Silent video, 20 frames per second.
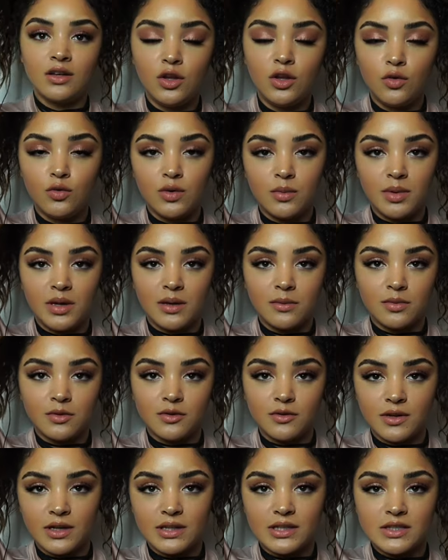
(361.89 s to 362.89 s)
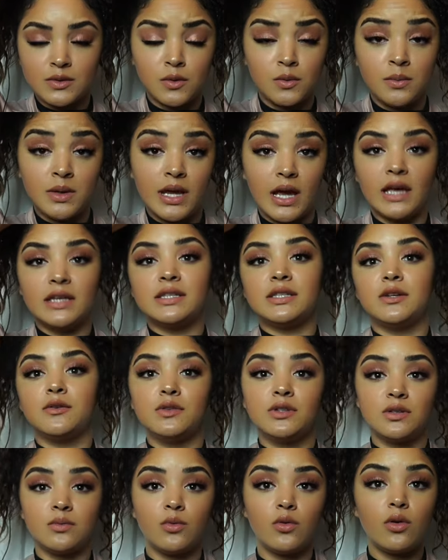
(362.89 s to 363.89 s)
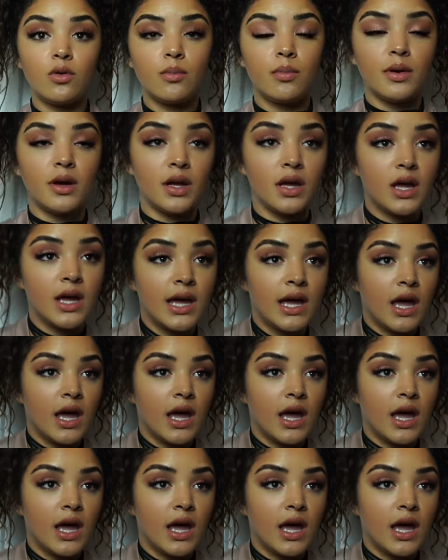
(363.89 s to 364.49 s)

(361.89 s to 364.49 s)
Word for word: you wouldn't be able, like this wouldn't be as noticeable, but